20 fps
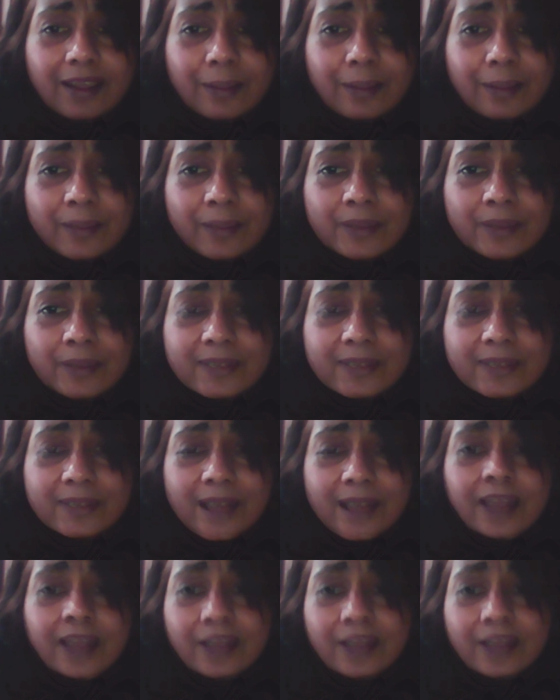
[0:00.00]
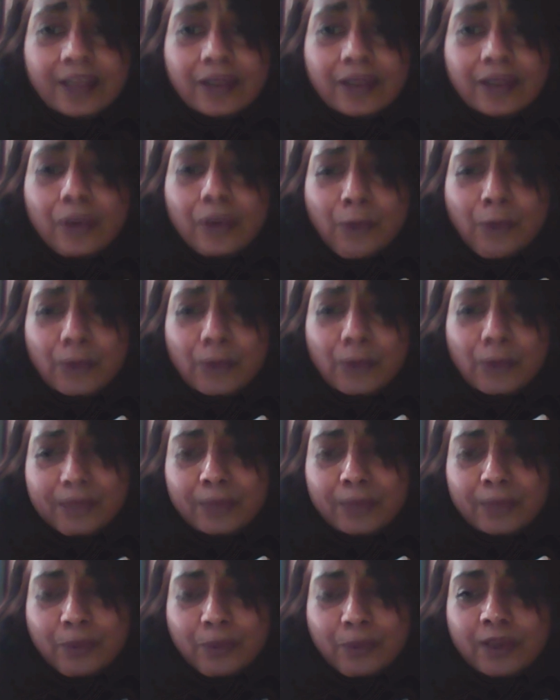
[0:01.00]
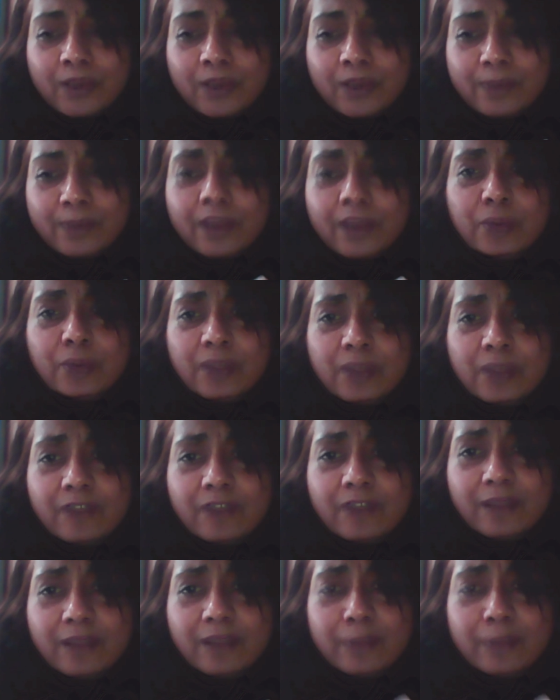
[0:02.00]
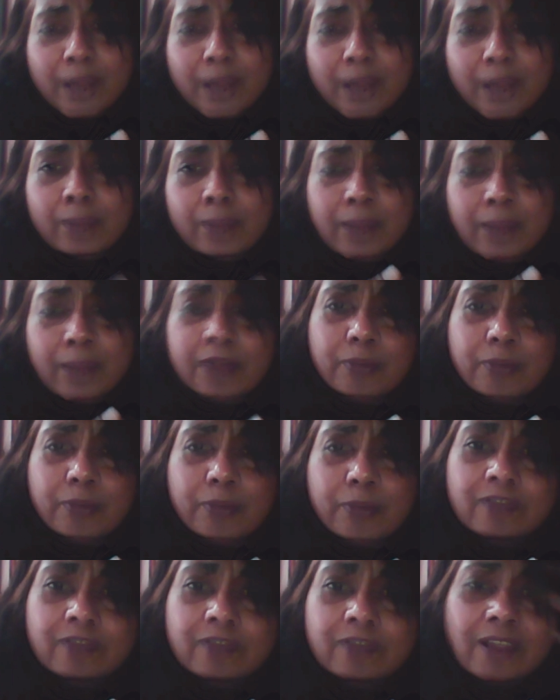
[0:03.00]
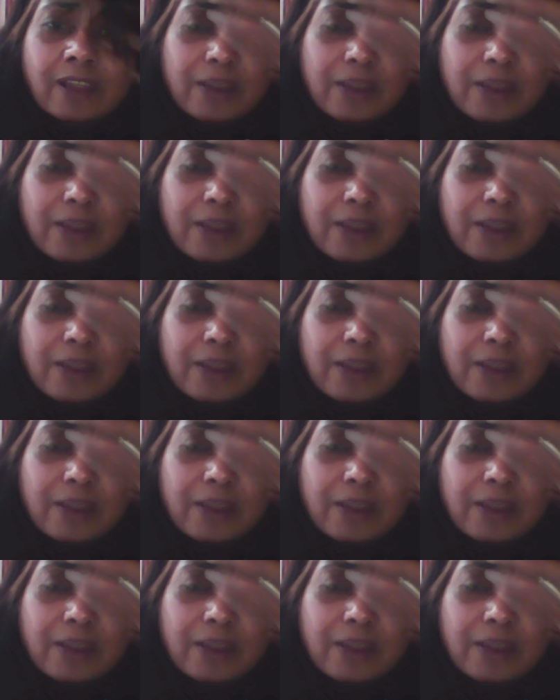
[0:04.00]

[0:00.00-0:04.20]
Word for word: because I know that what microwave what microwave